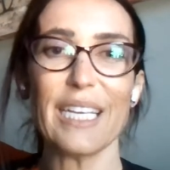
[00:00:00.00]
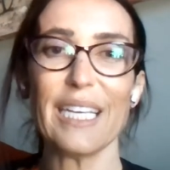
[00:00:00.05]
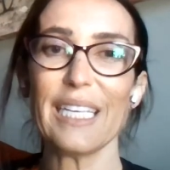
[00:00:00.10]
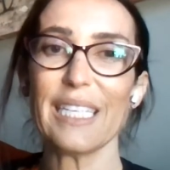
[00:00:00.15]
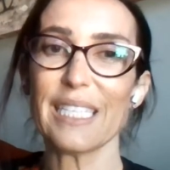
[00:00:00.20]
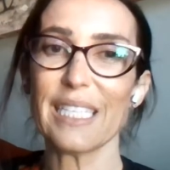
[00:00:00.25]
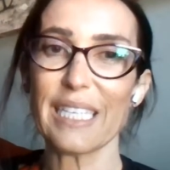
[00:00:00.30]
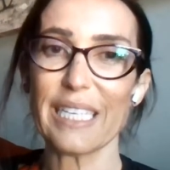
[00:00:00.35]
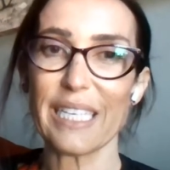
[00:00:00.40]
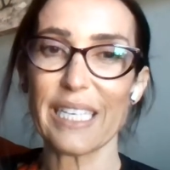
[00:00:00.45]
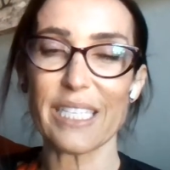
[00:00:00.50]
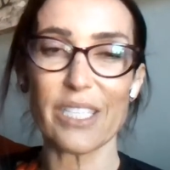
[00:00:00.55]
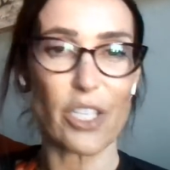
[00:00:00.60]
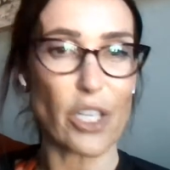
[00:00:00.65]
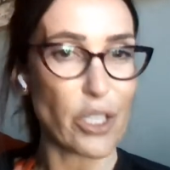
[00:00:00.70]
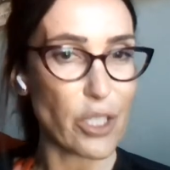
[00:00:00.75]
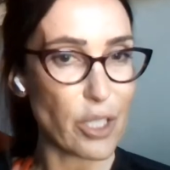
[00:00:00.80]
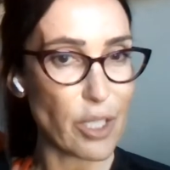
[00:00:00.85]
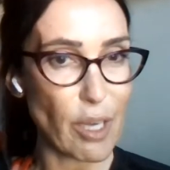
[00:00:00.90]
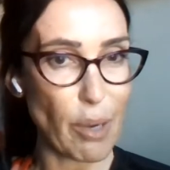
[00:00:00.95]
It is
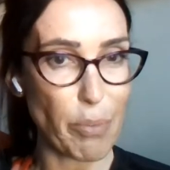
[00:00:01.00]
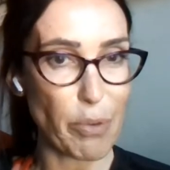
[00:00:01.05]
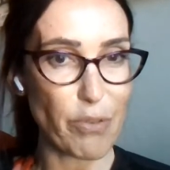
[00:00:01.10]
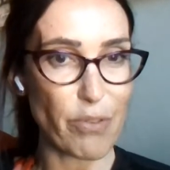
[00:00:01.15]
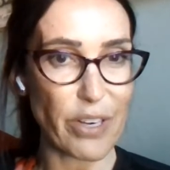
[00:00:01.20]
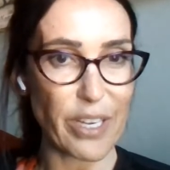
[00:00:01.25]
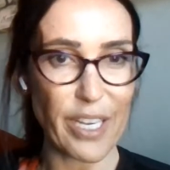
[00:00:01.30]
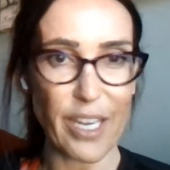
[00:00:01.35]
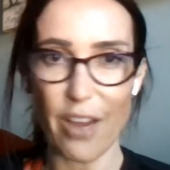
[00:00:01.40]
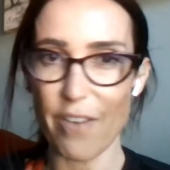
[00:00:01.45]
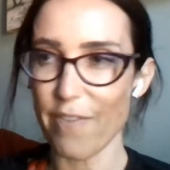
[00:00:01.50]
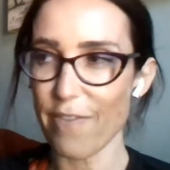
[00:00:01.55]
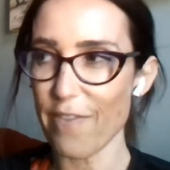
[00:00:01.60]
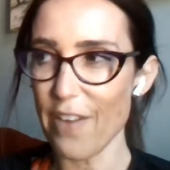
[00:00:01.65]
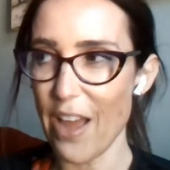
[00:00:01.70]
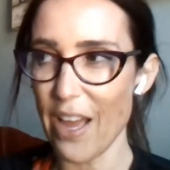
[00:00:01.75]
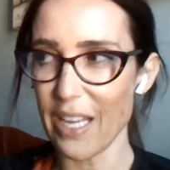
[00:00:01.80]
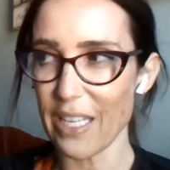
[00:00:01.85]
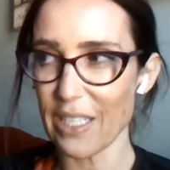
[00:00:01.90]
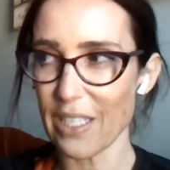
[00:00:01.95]
a summary
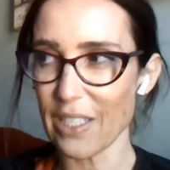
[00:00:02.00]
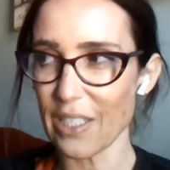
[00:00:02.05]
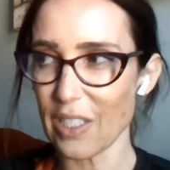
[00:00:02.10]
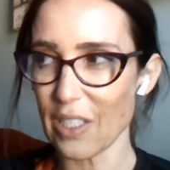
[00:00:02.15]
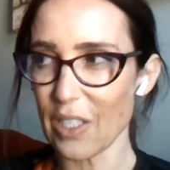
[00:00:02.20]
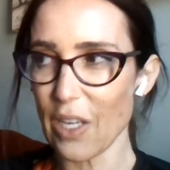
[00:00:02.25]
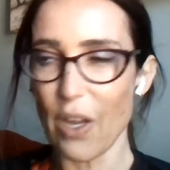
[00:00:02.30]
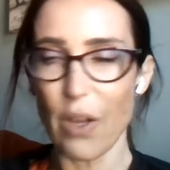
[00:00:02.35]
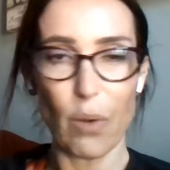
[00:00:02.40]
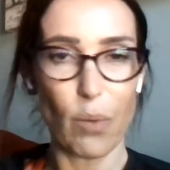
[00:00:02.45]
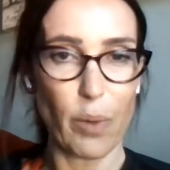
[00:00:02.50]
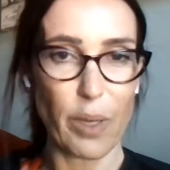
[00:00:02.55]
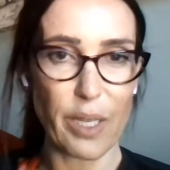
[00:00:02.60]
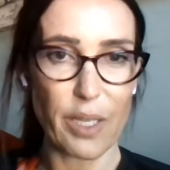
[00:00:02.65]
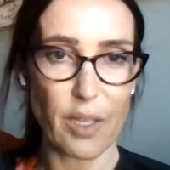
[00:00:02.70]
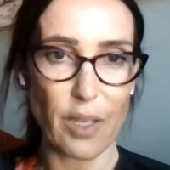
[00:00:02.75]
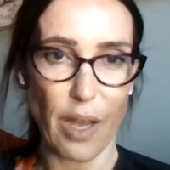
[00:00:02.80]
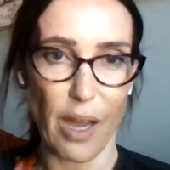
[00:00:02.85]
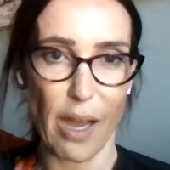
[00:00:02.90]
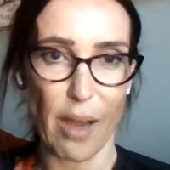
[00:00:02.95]
offence
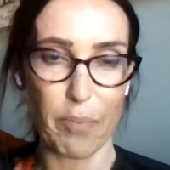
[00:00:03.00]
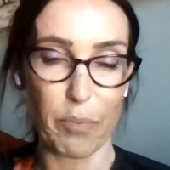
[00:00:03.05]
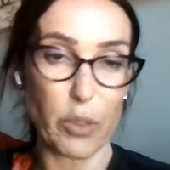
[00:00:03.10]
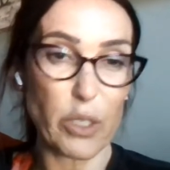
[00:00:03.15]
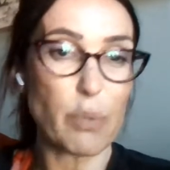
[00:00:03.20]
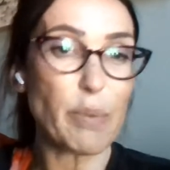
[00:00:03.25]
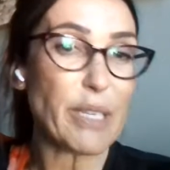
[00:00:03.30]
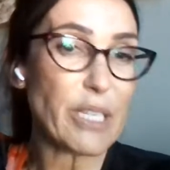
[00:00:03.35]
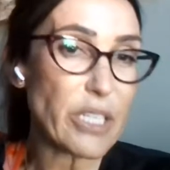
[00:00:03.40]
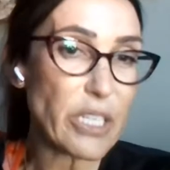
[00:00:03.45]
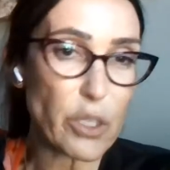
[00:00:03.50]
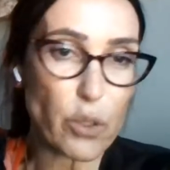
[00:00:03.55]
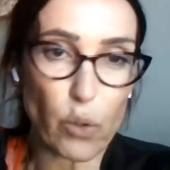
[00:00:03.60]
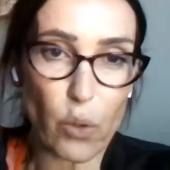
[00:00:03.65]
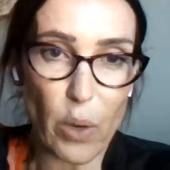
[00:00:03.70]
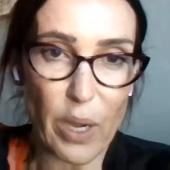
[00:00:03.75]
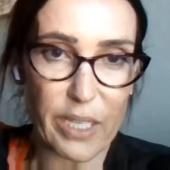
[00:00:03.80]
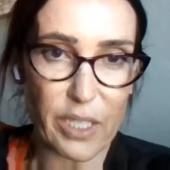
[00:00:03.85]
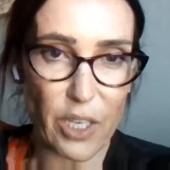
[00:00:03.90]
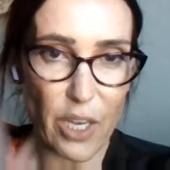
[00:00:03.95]
with which means it's
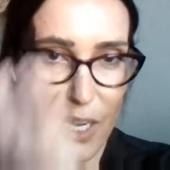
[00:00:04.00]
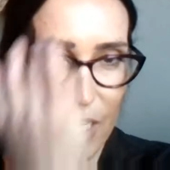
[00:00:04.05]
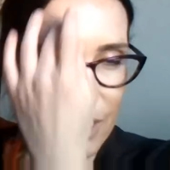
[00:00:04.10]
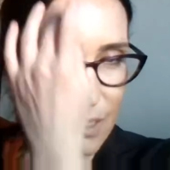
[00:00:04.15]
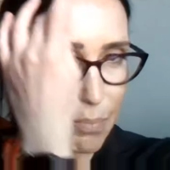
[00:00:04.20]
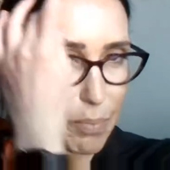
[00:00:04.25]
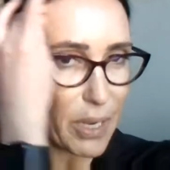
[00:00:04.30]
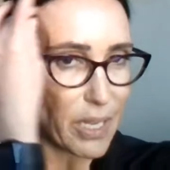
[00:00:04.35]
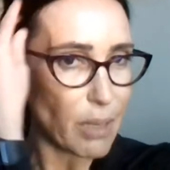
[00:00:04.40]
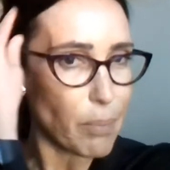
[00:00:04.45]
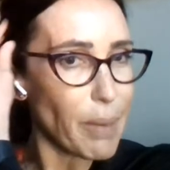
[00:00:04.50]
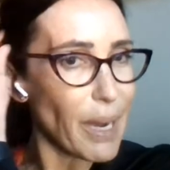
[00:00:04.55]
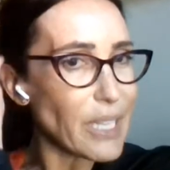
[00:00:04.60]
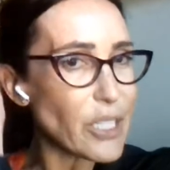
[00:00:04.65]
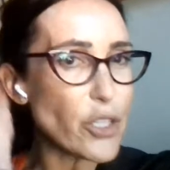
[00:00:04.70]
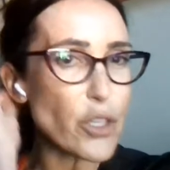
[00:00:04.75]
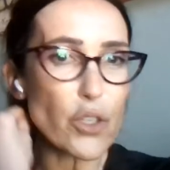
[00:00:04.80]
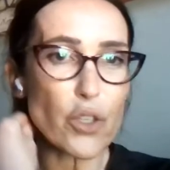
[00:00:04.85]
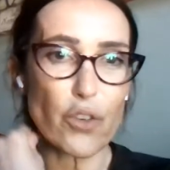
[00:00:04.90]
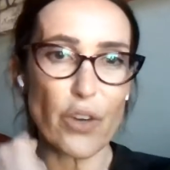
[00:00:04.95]
always heard by the
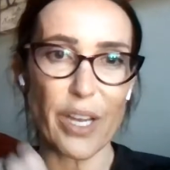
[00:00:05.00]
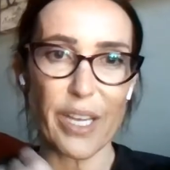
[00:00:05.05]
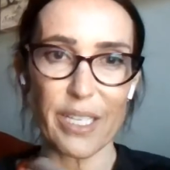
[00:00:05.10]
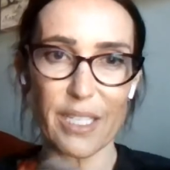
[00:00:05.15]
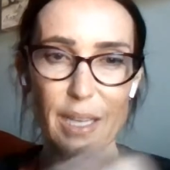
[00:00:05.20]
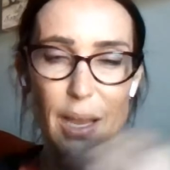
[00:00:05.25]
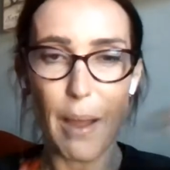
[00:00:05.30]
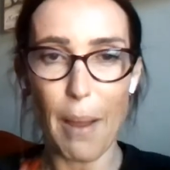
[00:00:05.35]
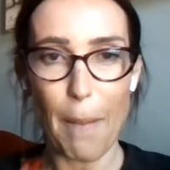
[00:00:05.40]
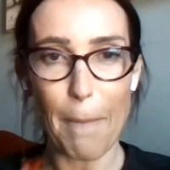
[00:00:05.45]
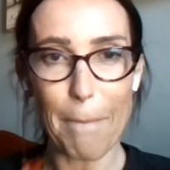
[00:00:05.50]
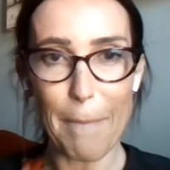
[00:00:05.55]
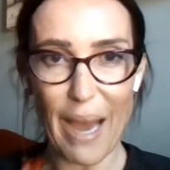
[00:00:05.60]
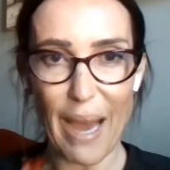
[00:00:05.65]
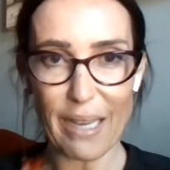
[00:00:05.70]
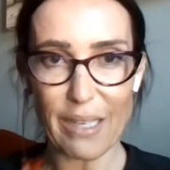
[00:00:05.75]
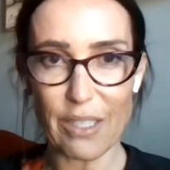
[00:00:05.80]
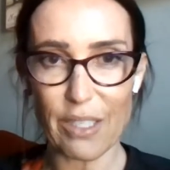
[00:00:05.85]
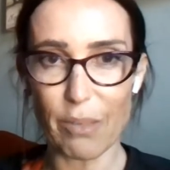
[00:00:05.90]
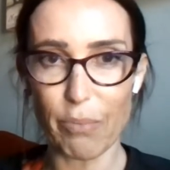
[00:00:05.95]
magistrates,
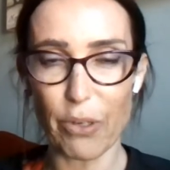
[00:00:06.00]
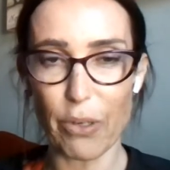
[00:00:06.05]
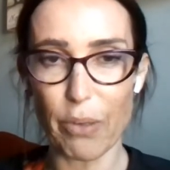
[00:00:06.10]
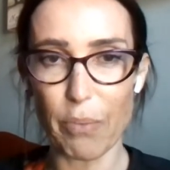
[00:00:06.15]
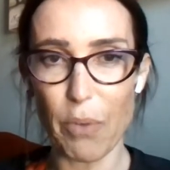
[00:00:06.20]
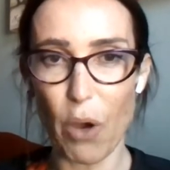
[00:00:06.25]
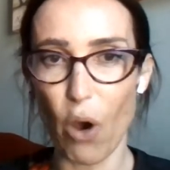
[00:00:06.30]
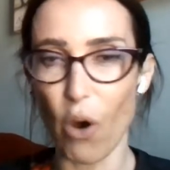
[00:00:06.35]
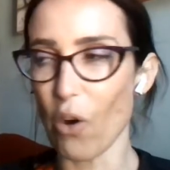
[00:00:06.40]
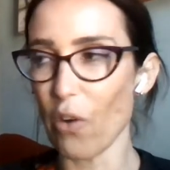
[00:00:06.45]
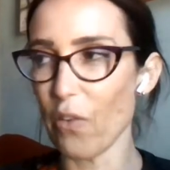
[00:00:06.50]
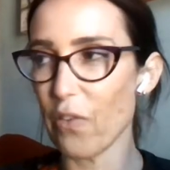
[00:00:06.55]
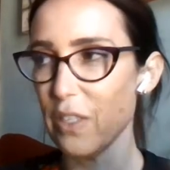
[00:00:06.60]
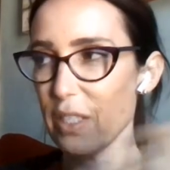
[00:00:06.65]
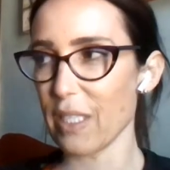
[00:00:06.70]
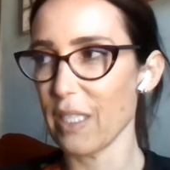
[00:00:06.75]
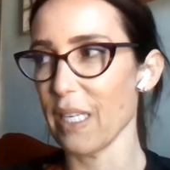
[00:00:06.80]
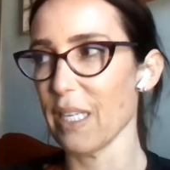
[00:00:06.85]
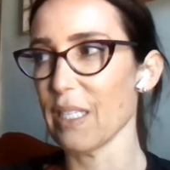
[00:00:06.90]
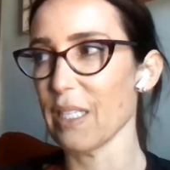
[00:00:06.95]
maximum of
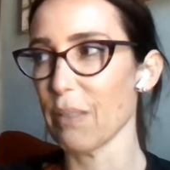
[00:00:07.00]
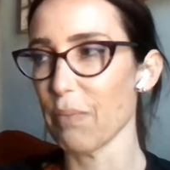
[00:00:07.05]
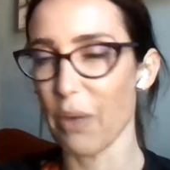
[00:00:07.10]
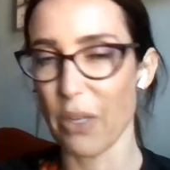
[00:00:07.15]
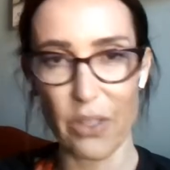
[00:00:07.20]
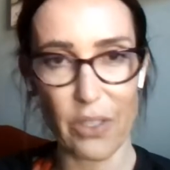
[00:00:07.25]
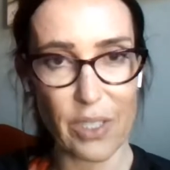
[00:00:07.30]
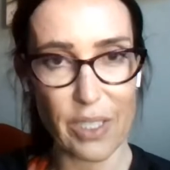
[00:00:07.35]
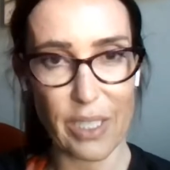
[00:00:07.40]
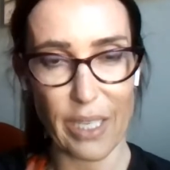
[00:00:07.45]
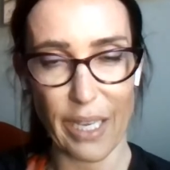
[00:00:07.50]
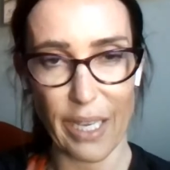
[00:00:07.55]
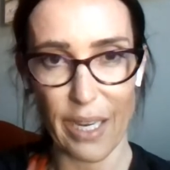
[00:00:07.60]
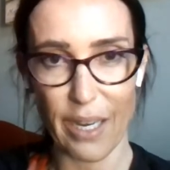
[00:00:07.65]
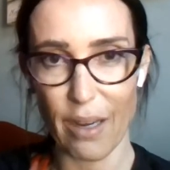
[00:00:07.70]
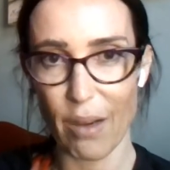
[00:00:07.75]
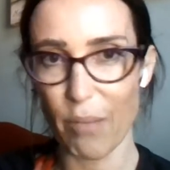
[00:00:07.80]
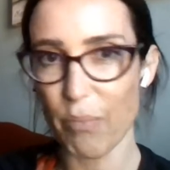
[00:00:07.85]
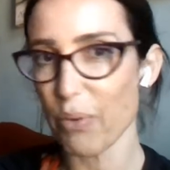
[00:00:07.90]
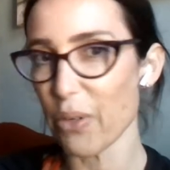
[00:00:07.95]
6 months
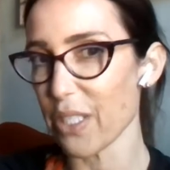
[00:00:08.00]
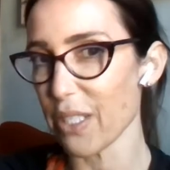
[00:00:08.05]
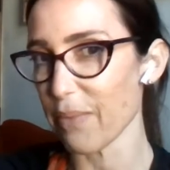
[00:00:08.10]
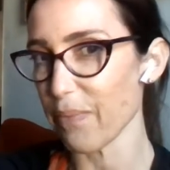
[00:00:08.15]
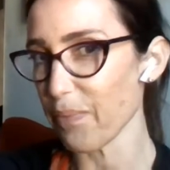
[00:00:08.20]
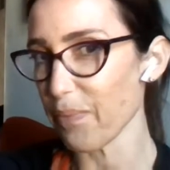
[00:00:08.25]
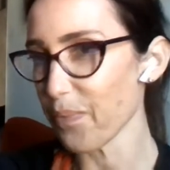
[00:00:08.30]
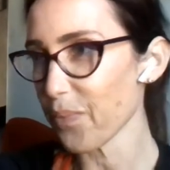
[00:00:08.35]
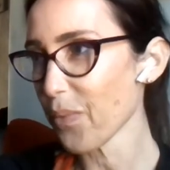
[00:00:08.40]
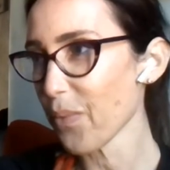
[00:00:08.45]
in prison.